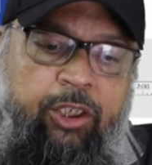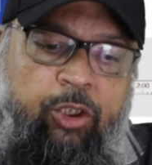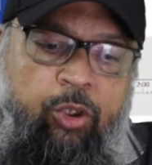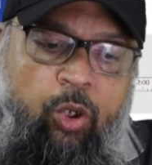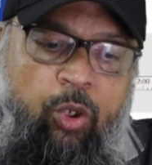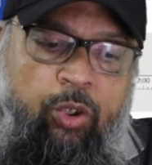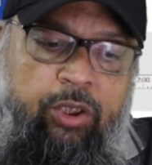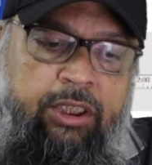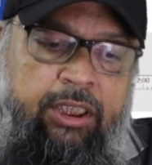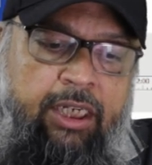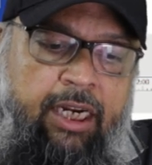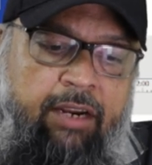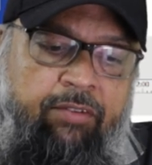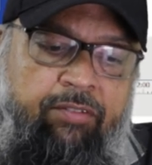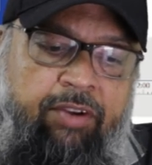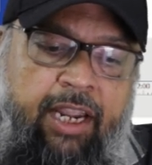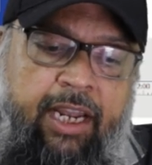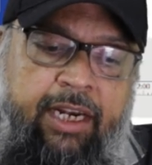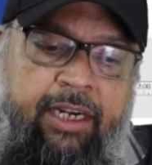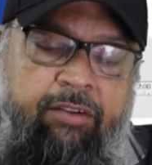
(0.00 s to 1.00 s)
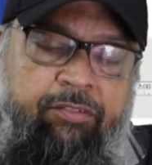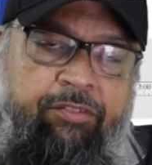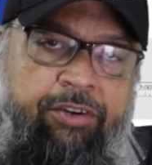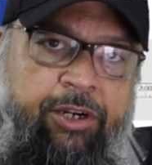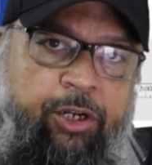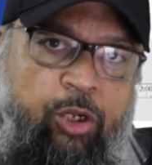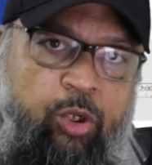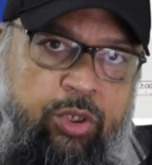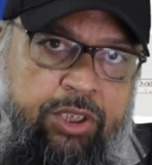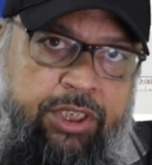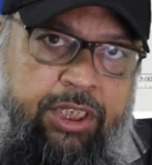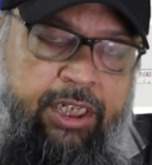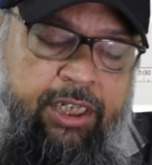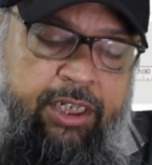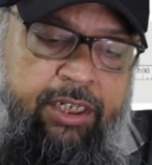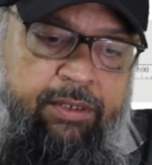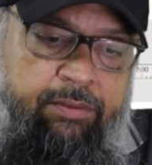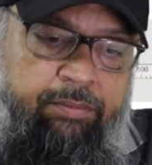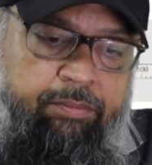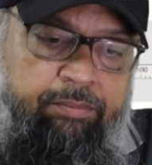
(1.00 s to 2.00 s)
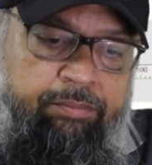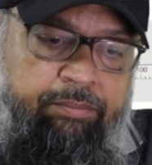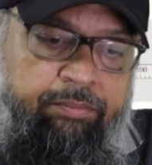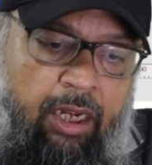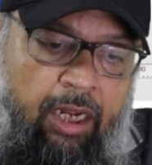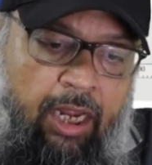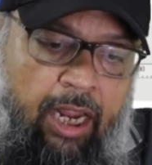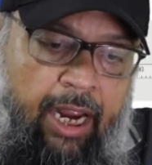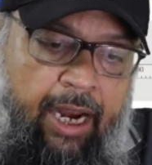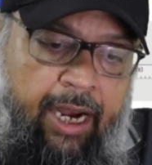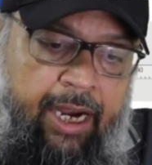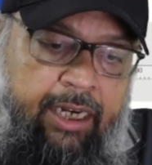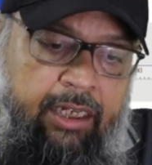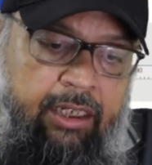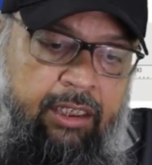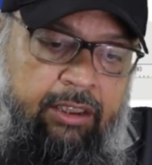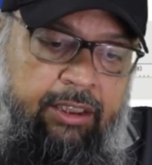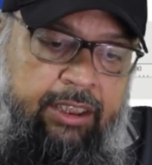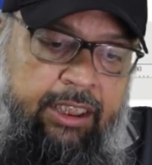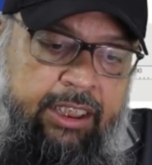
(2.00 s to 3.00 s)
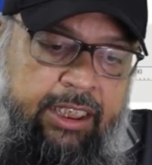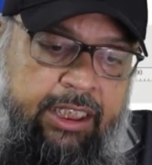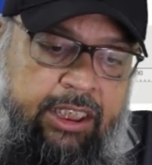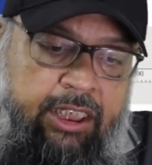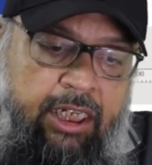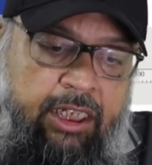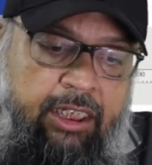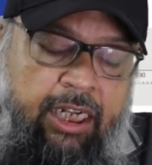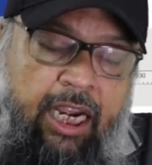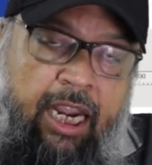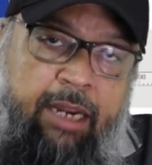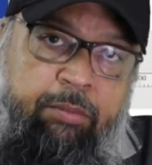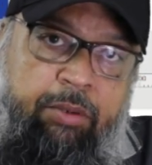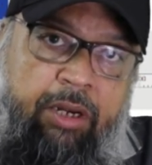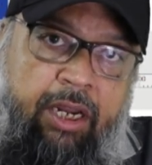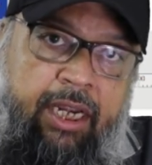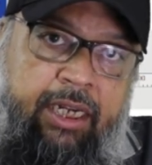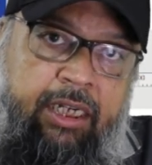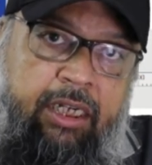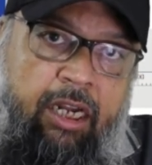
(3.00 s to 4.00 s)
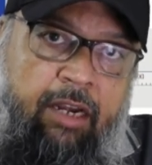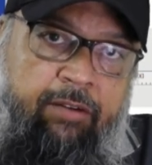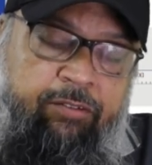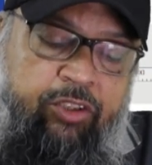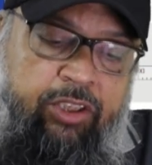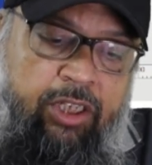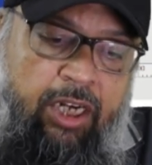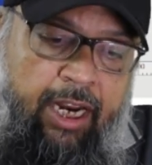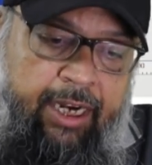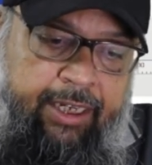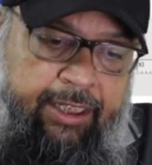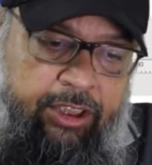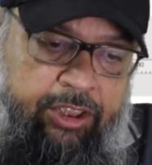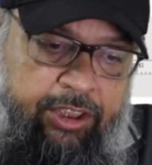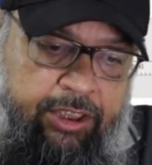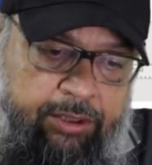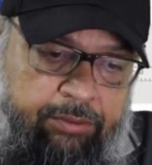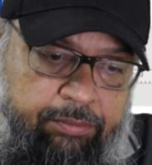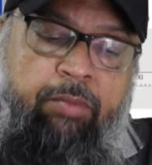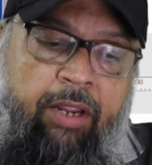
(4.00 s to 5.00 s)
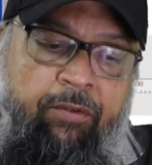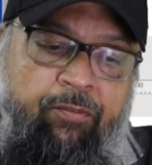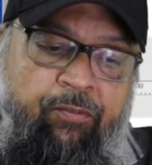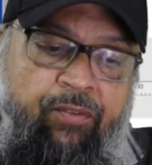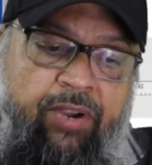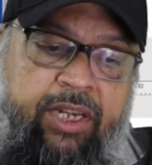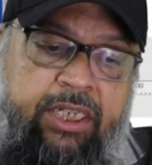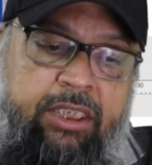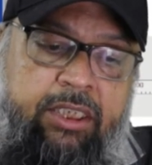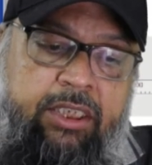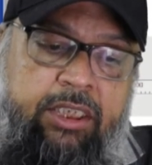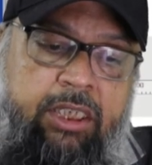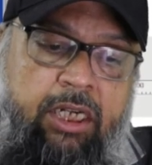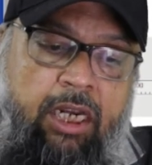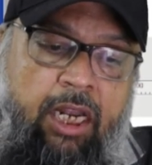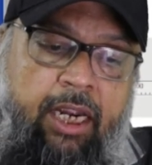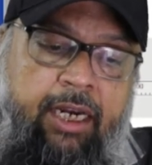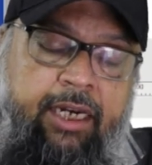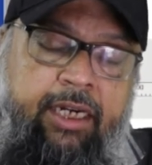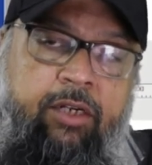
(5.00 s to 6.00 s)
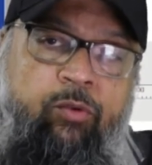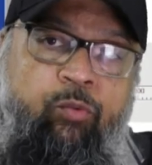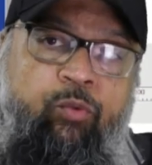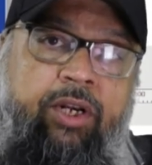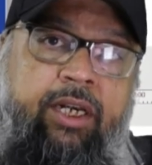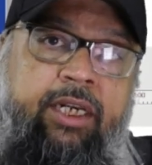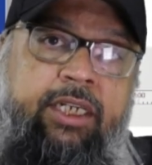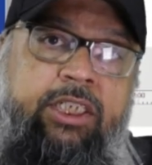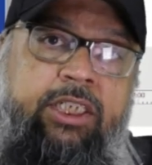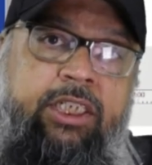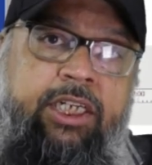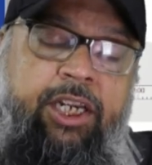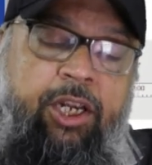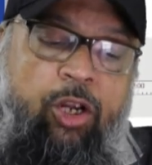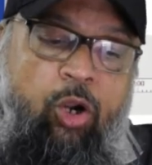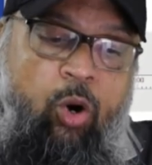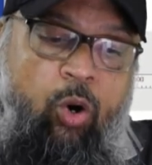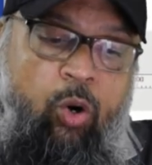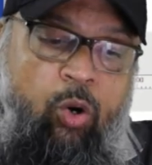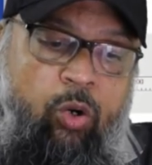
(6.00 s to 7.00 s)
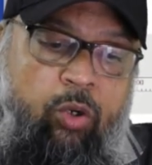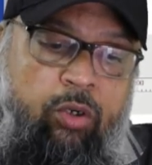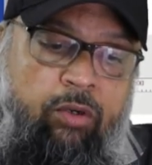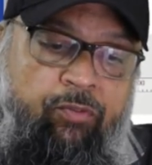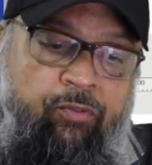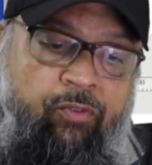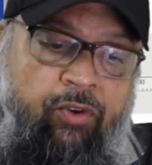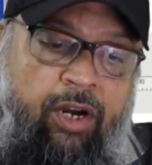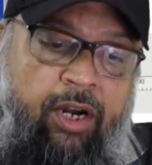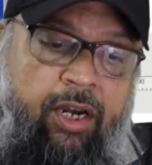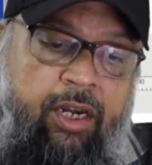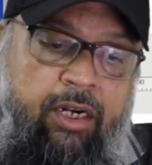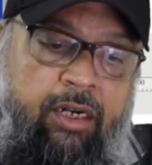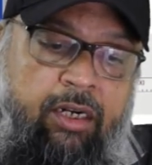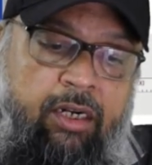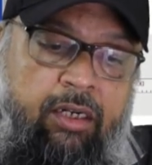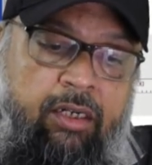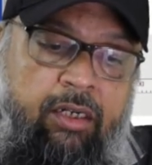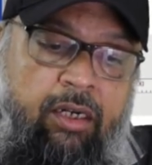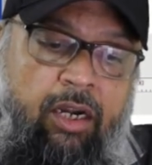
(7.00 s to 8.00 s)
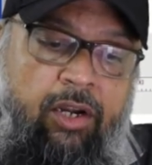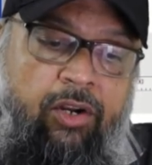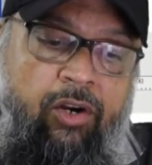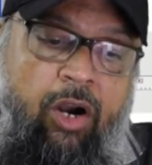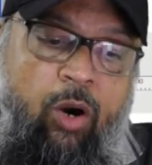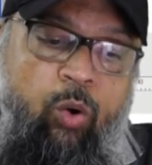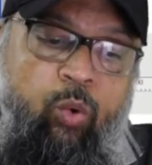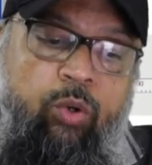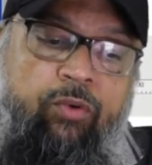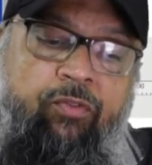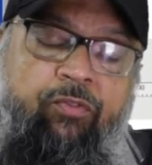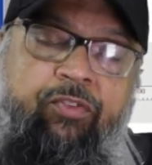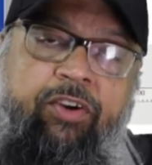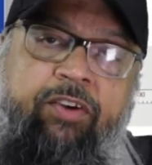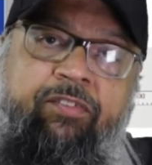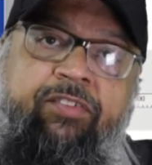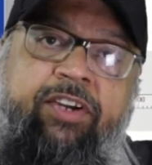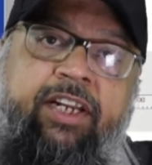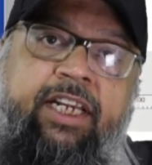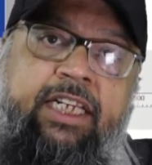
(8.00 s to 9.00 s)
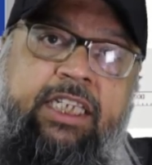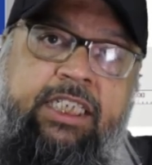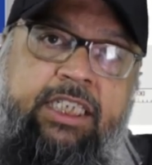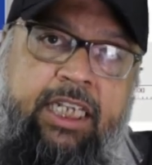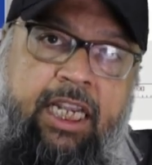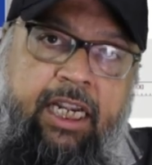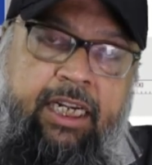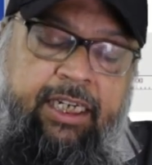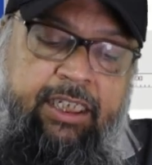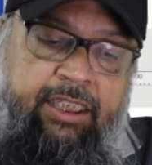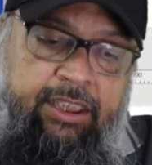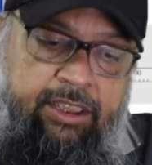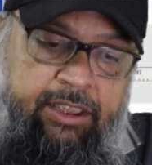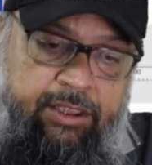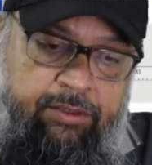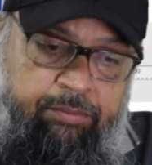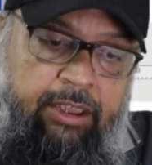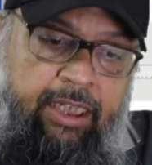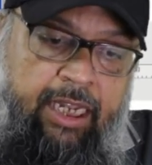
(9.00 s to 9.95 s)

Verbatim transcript: I don't have any videos here. And this is the timeline of slides. My first slide will stay on for around fifteen seconds.